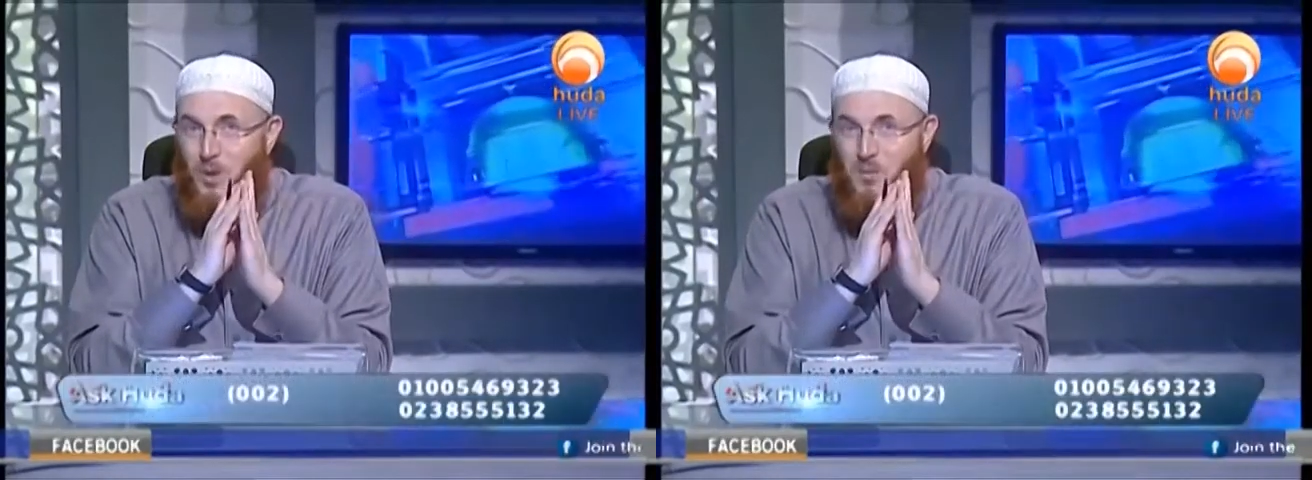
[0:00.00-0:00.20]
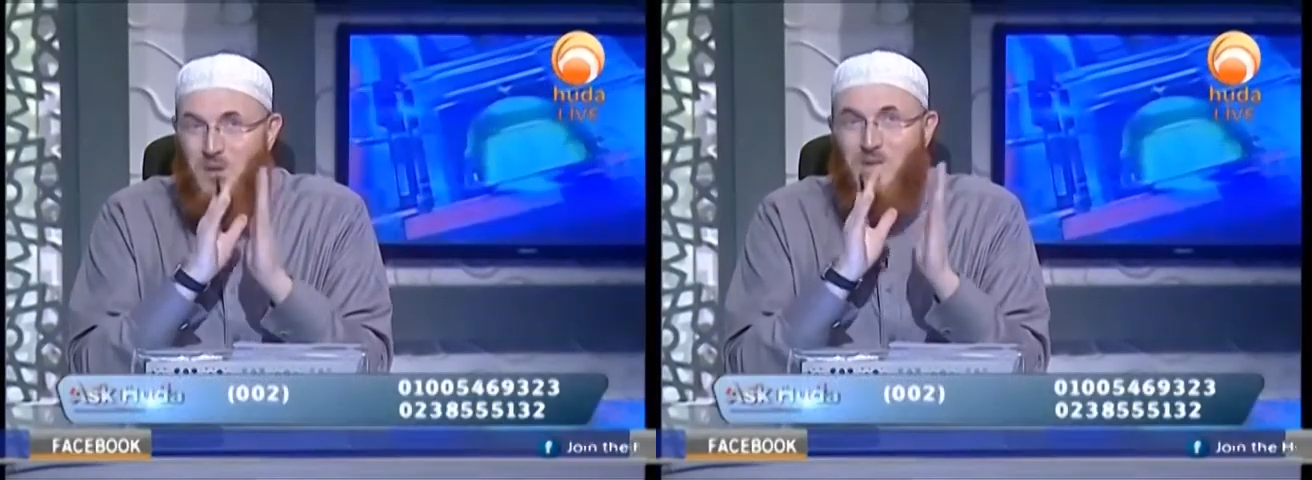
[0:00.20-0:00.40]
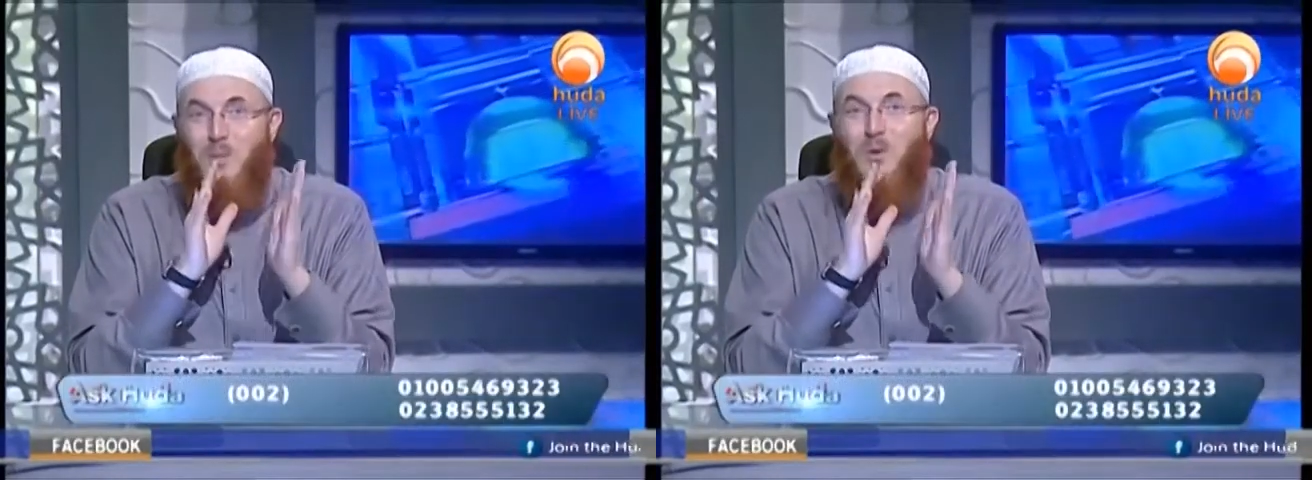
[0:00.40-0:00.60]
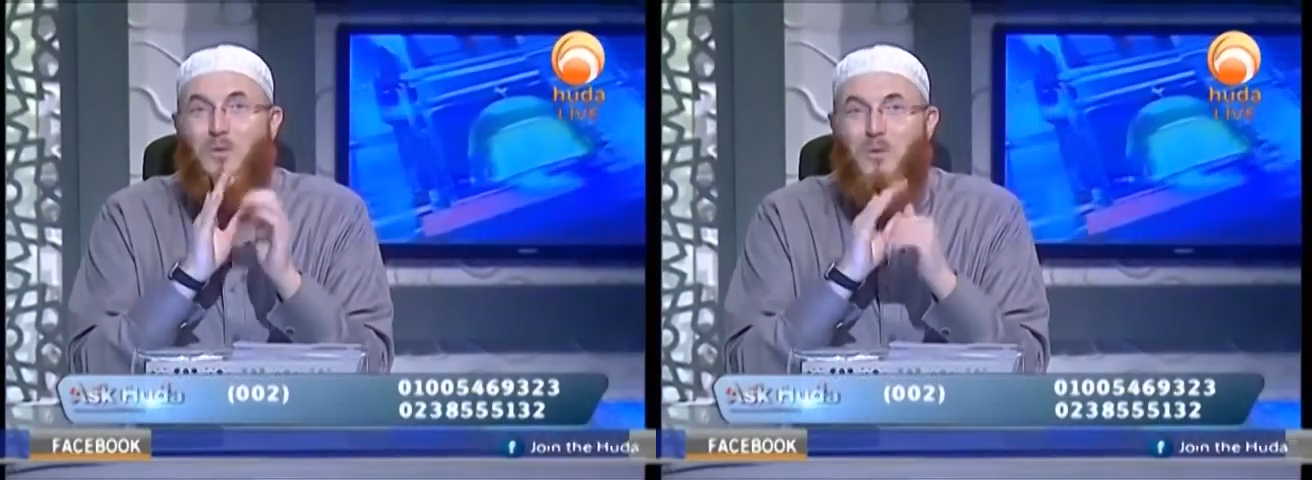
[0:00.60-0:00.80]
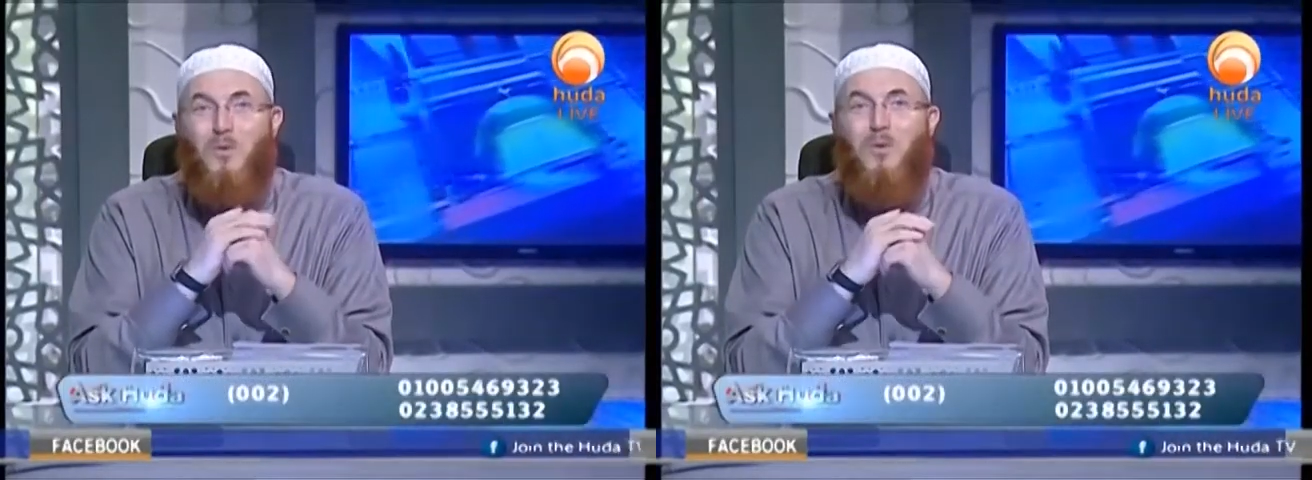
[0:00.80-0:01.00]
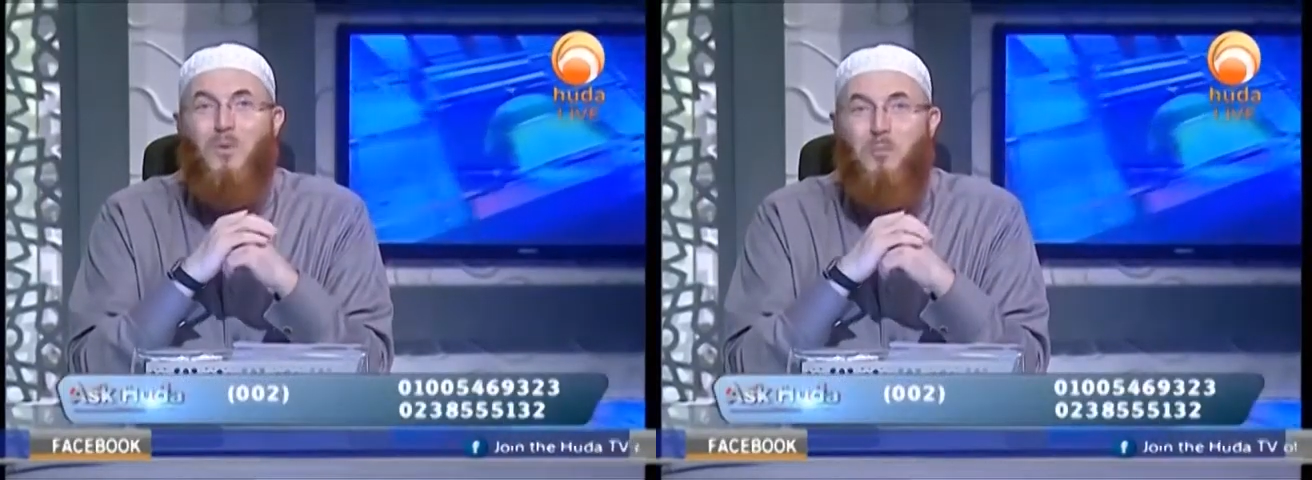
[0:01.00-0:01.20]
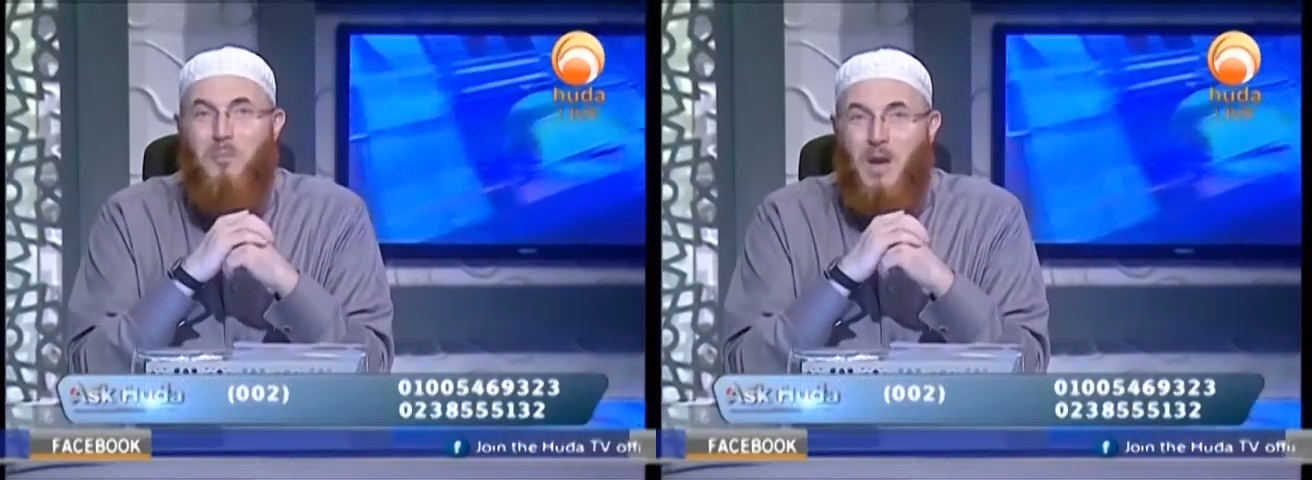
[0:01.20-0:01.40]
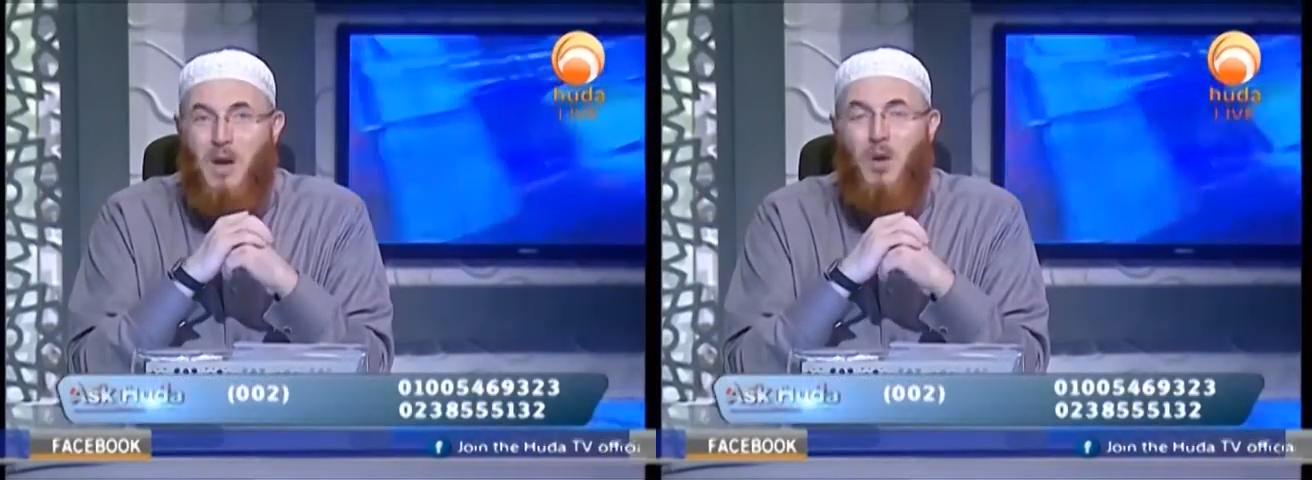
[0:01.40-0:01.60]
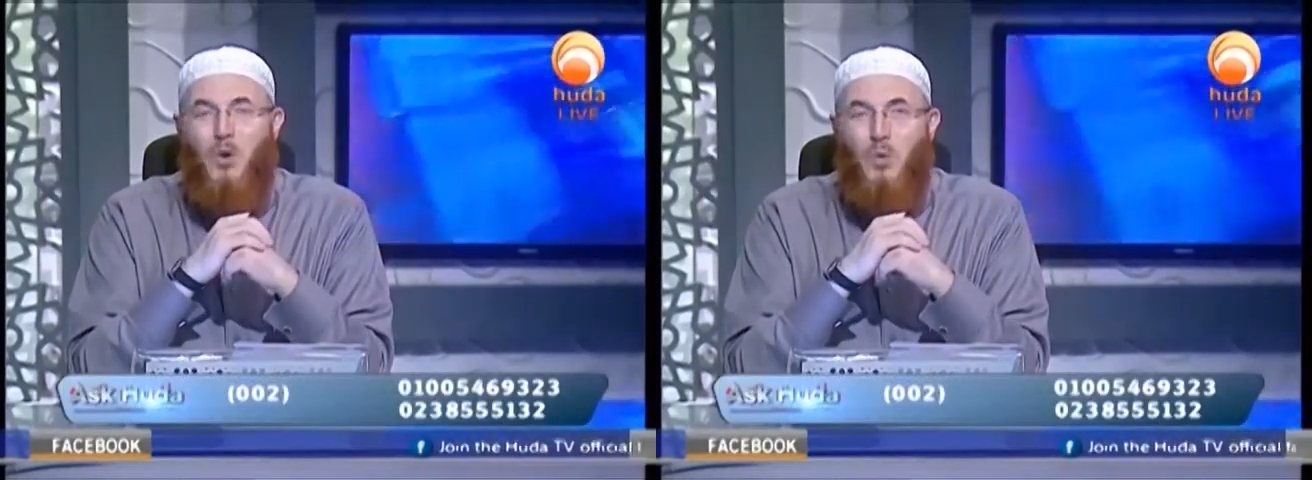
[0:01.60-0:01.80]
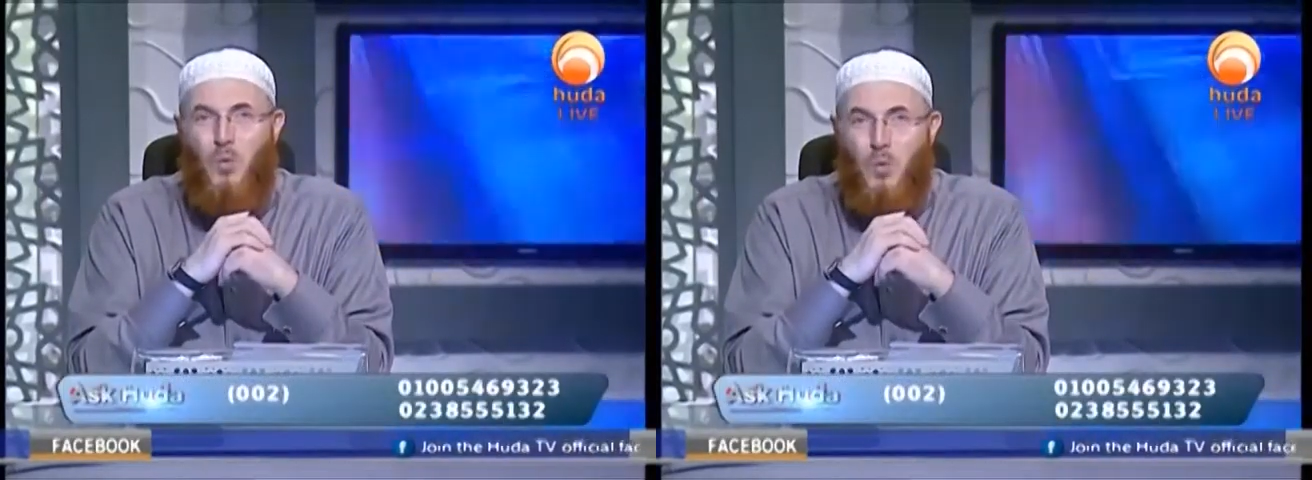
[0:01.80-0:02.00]
permissible for
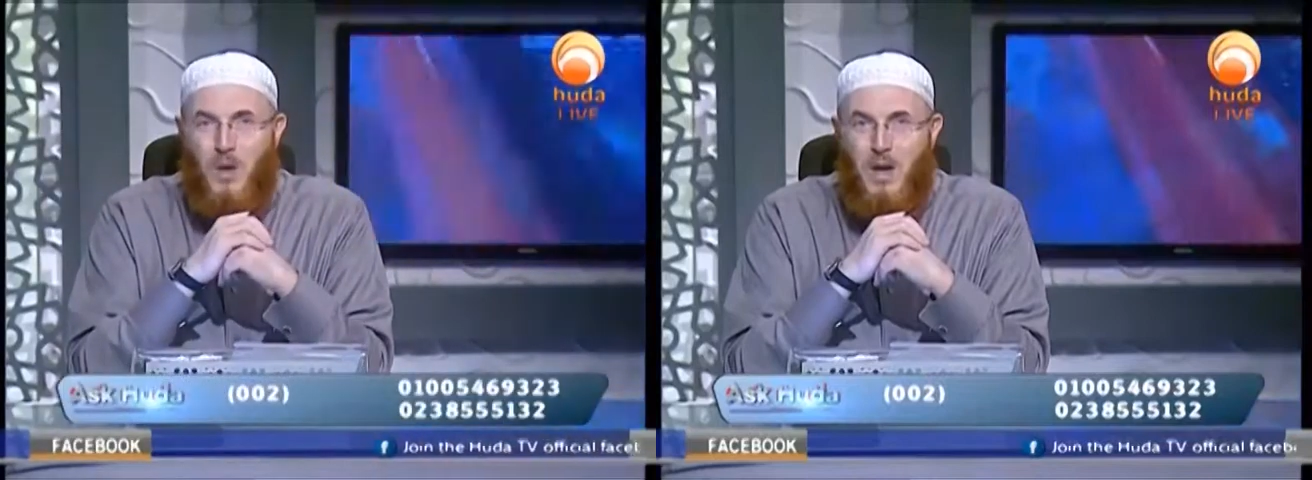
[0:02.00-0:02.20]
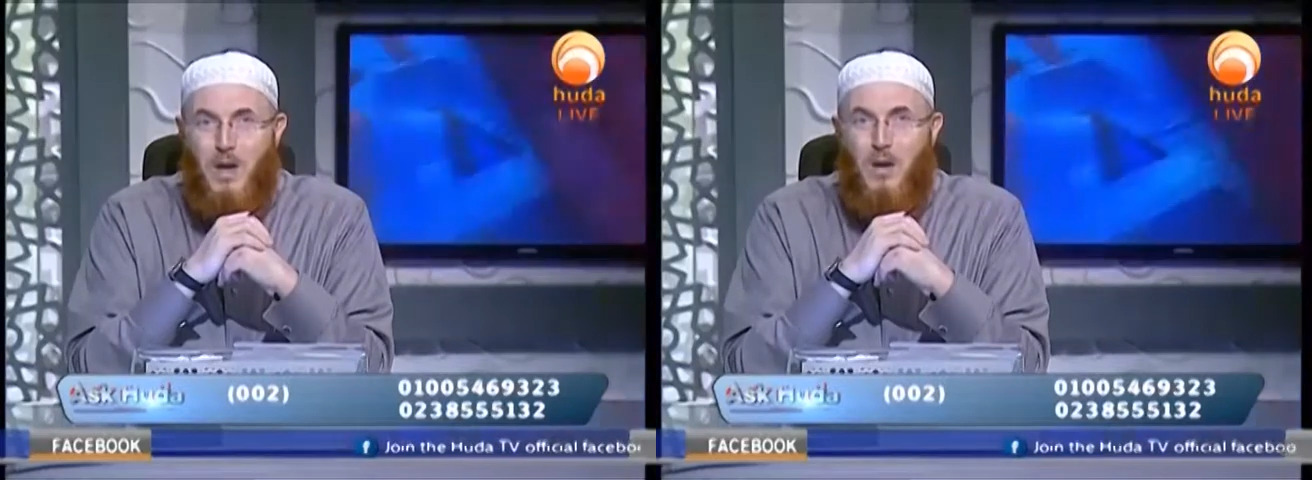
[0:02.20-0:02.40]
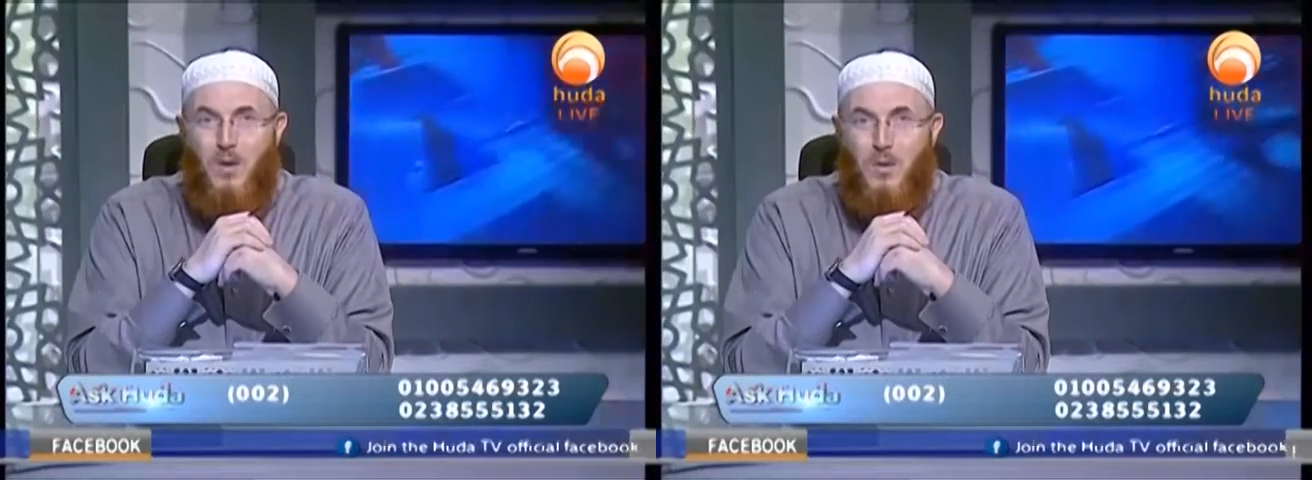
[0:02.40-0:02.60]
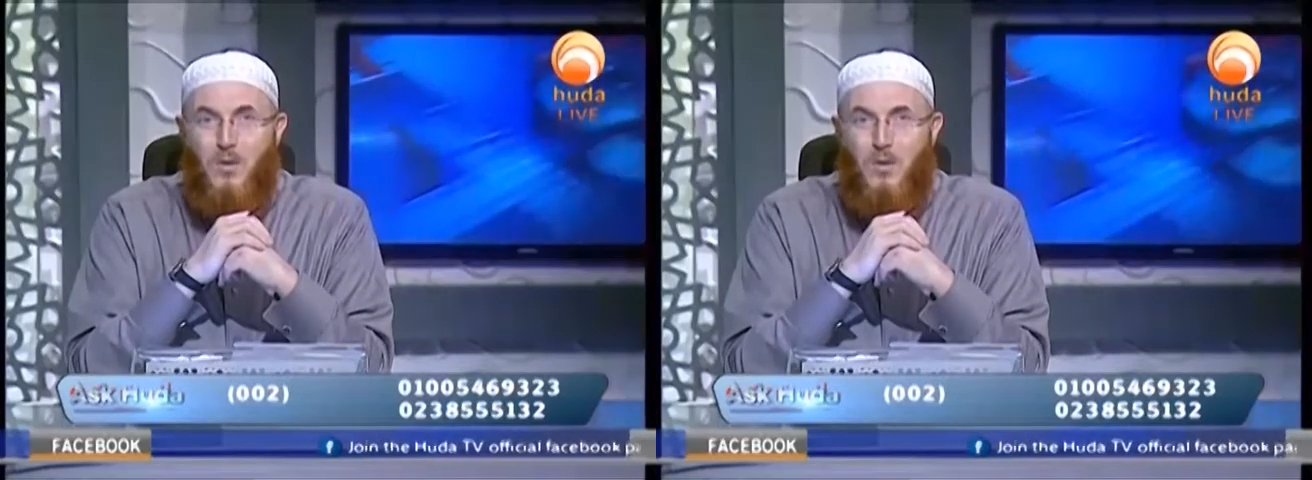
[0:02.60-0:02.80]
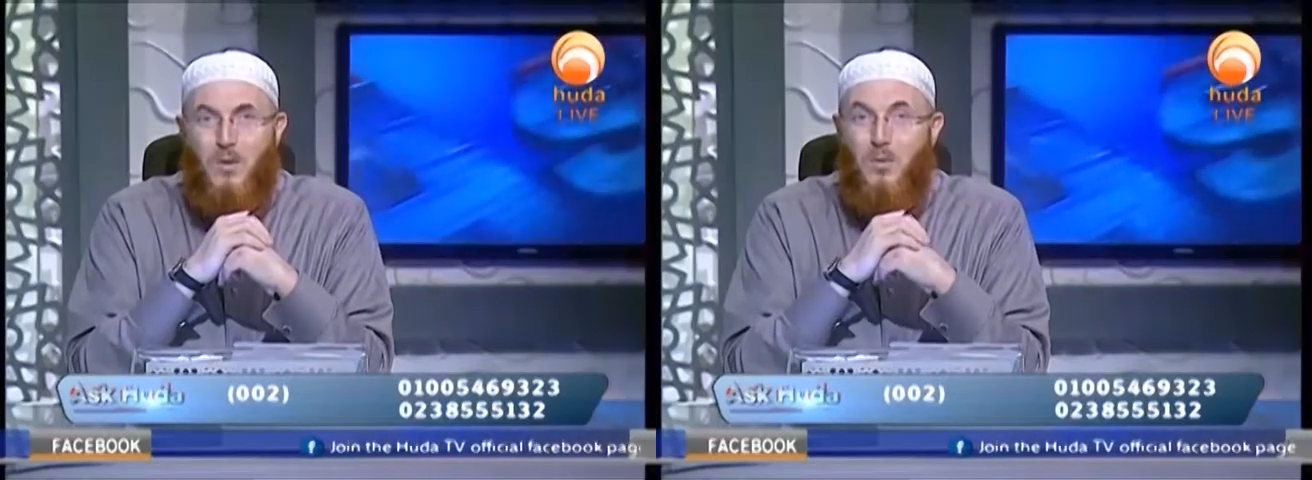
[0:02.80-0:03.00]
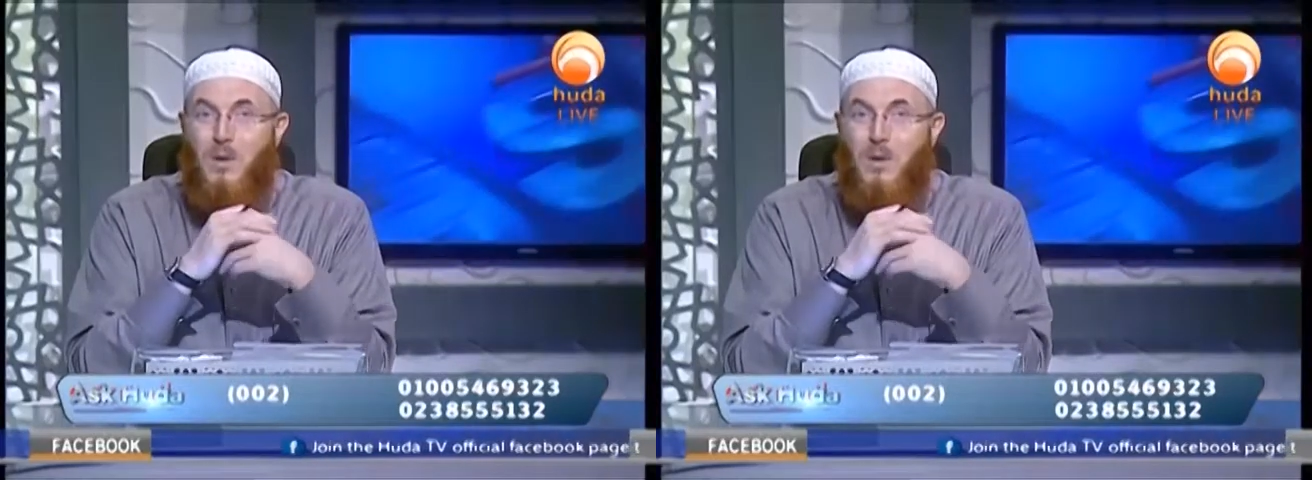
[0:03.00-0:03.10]
men to wear gold,